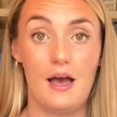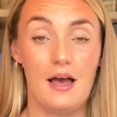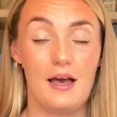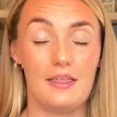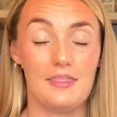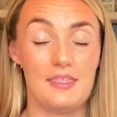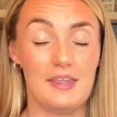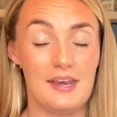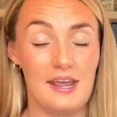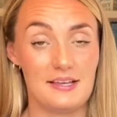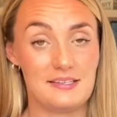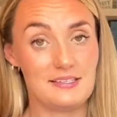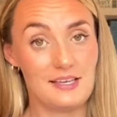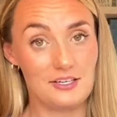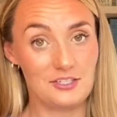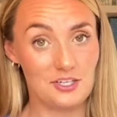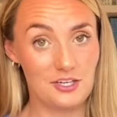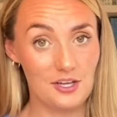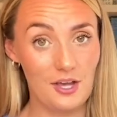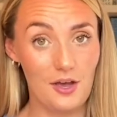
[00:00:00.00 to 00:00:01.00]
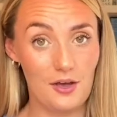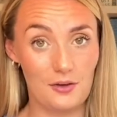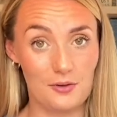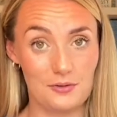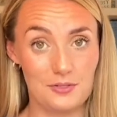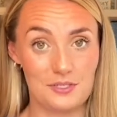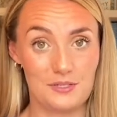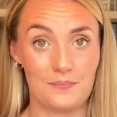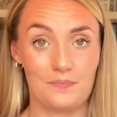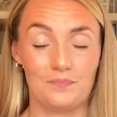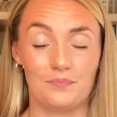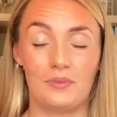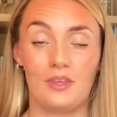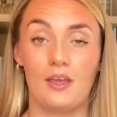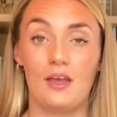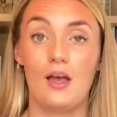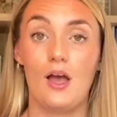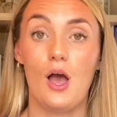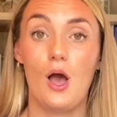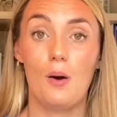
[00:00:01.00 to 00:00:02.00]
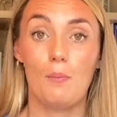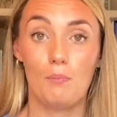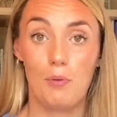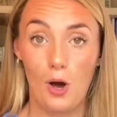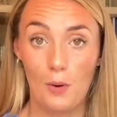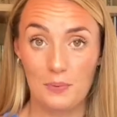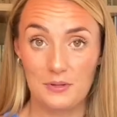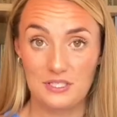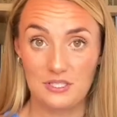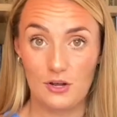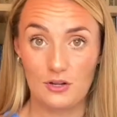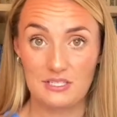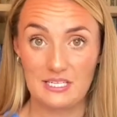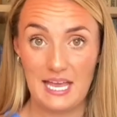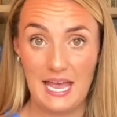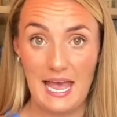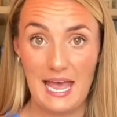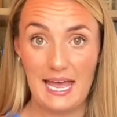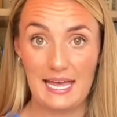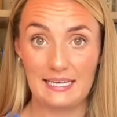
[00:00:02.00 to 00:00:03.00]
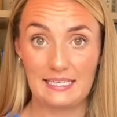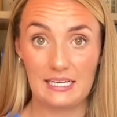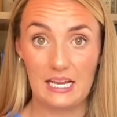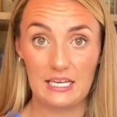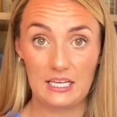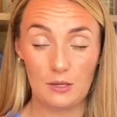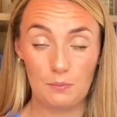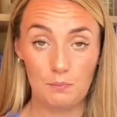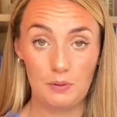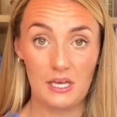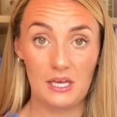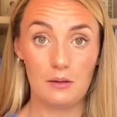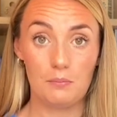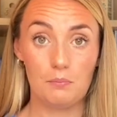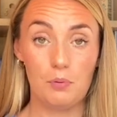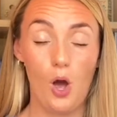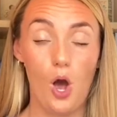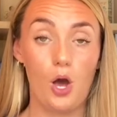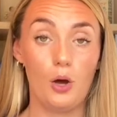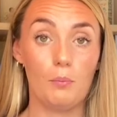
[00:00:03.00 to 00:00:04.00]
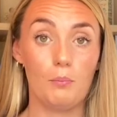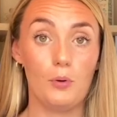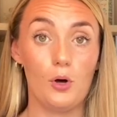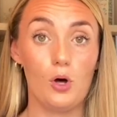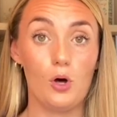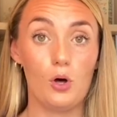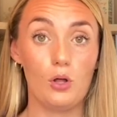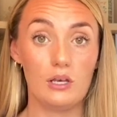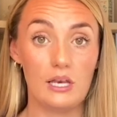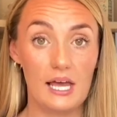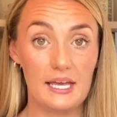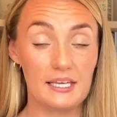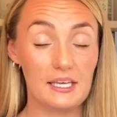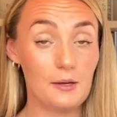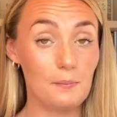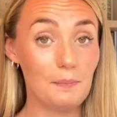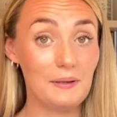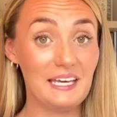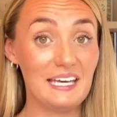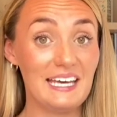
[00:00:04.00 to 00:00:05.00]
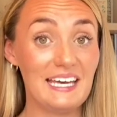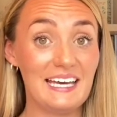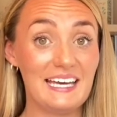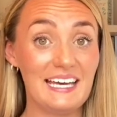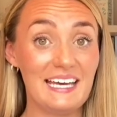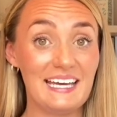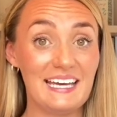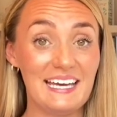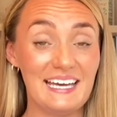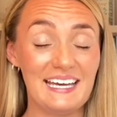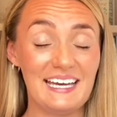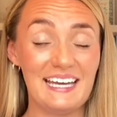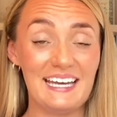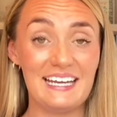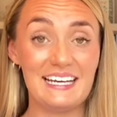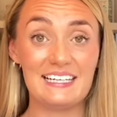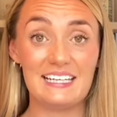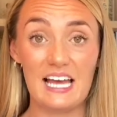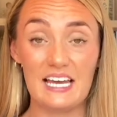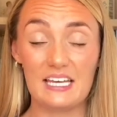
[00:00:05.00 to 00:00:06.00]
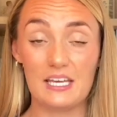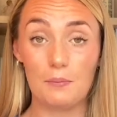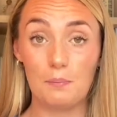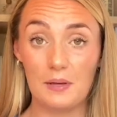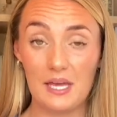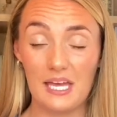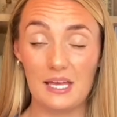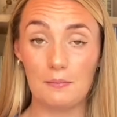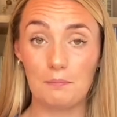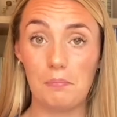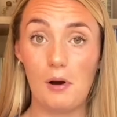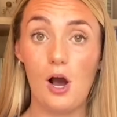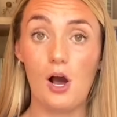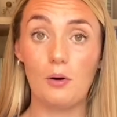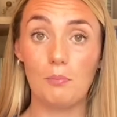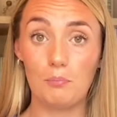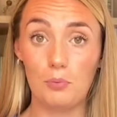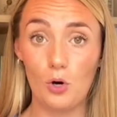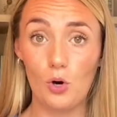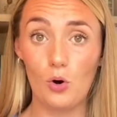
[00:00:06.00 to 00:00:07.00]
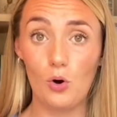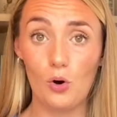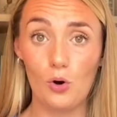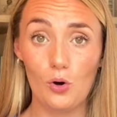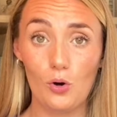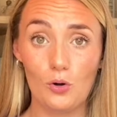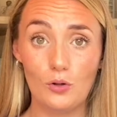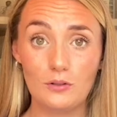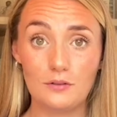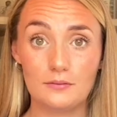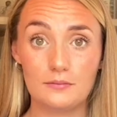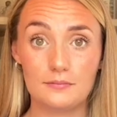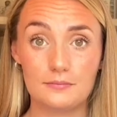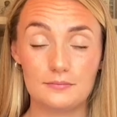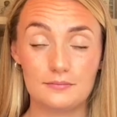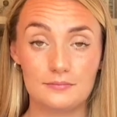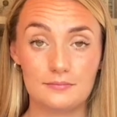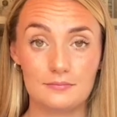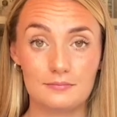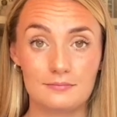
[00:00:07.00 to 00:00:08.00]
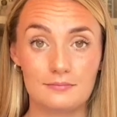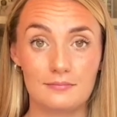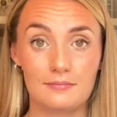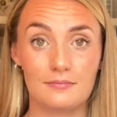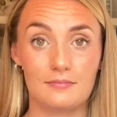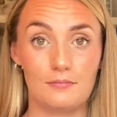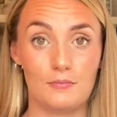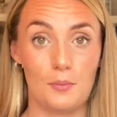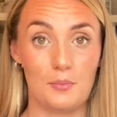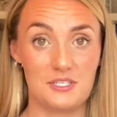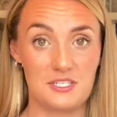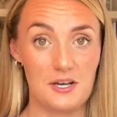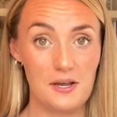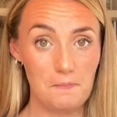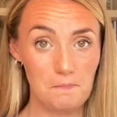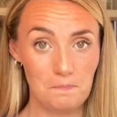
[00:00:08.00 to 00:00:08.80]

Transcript: The next section goes. Papa's got a head like a ping pong ball, like a ping pong ball. One more time.